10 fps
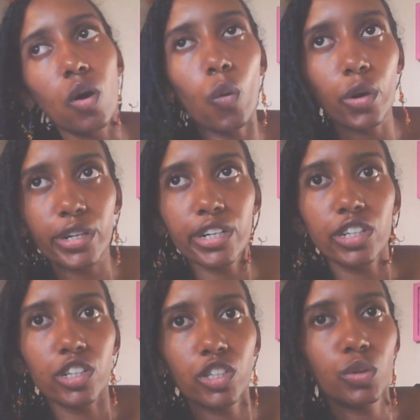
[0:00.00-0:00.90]
Or
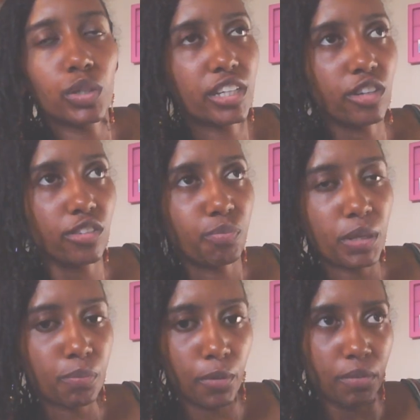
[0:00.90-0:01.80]
you hear of
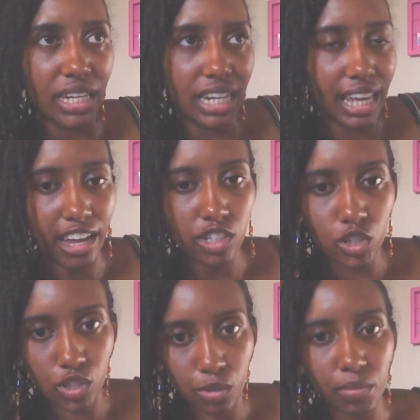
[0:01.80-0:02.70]
people meeting
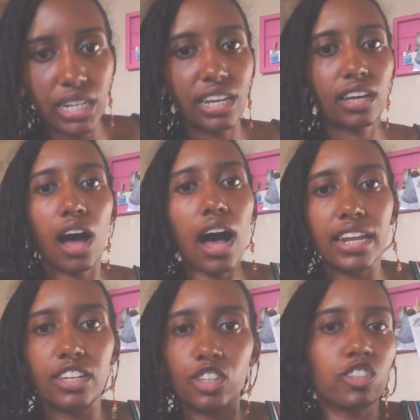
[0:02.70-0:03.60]
angels or meeting
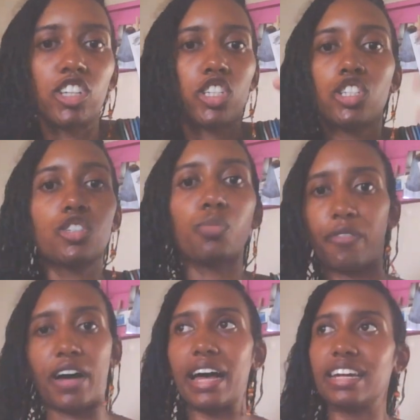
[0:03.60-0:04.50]
God and they're just
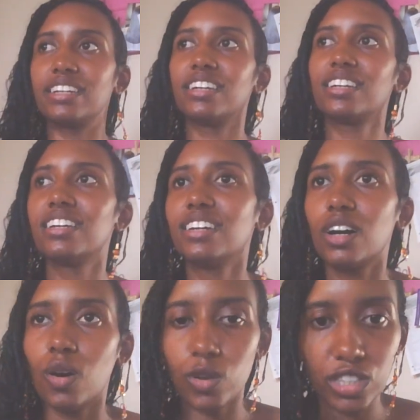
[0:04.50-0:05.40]
stupefied,
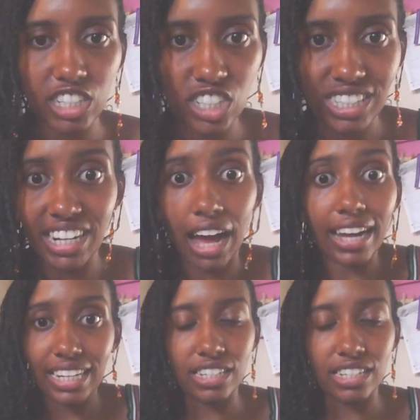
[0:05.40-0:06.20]
or they just die